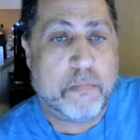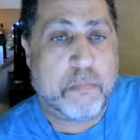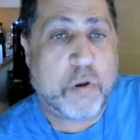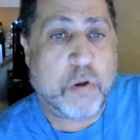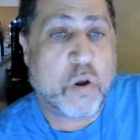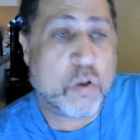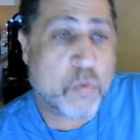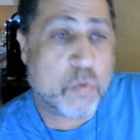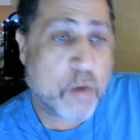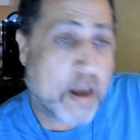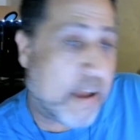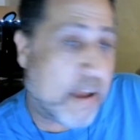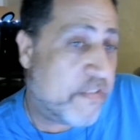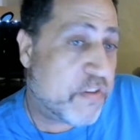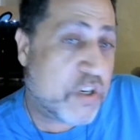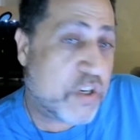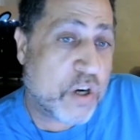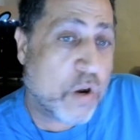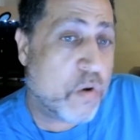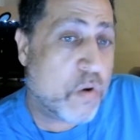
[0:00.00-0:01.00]
Because what I've
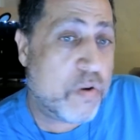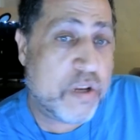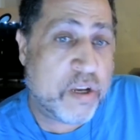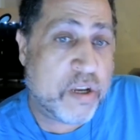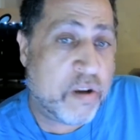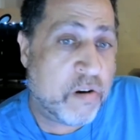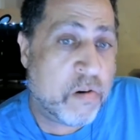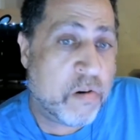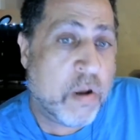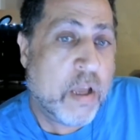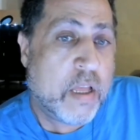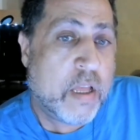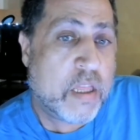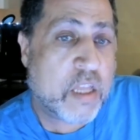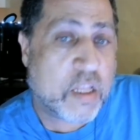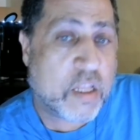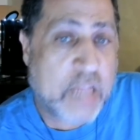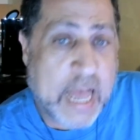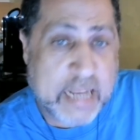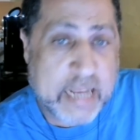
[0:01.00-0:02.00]
shown you
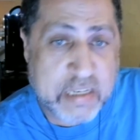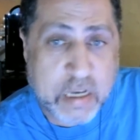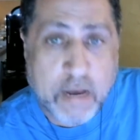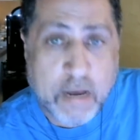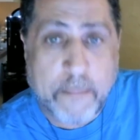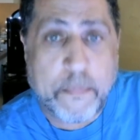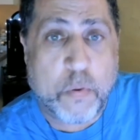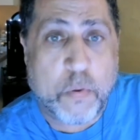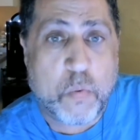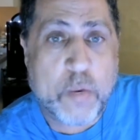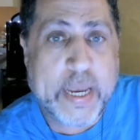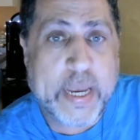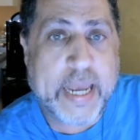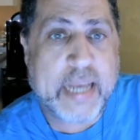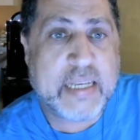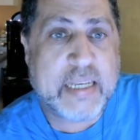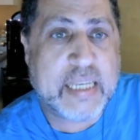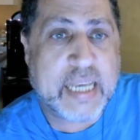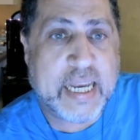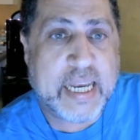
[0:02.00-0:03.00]
the last couple
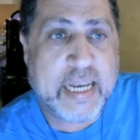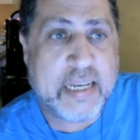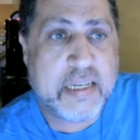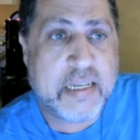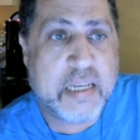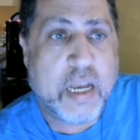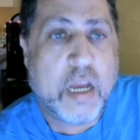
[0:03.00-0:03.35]
weeks is